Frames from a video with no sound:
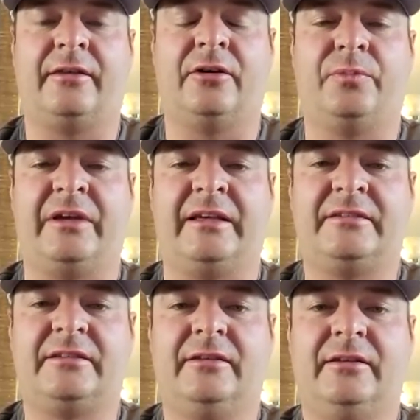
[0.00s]

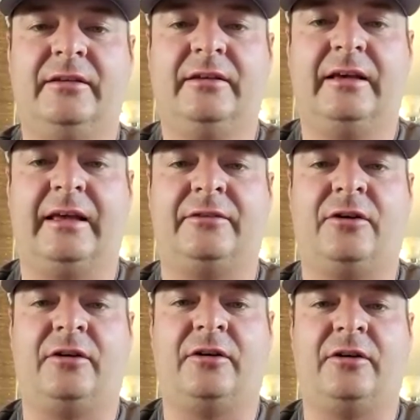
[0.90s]
therapist
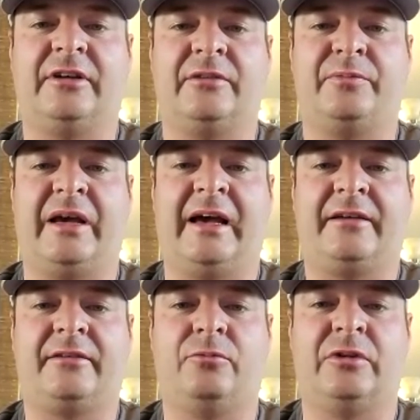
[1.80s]
and talk to him and start to
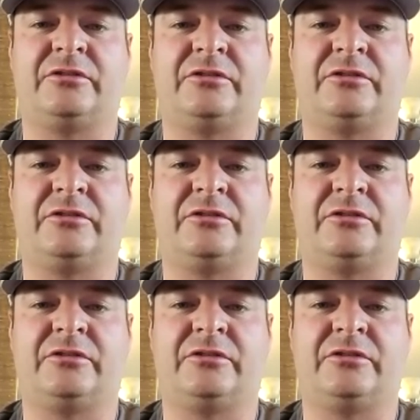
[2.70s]
unpack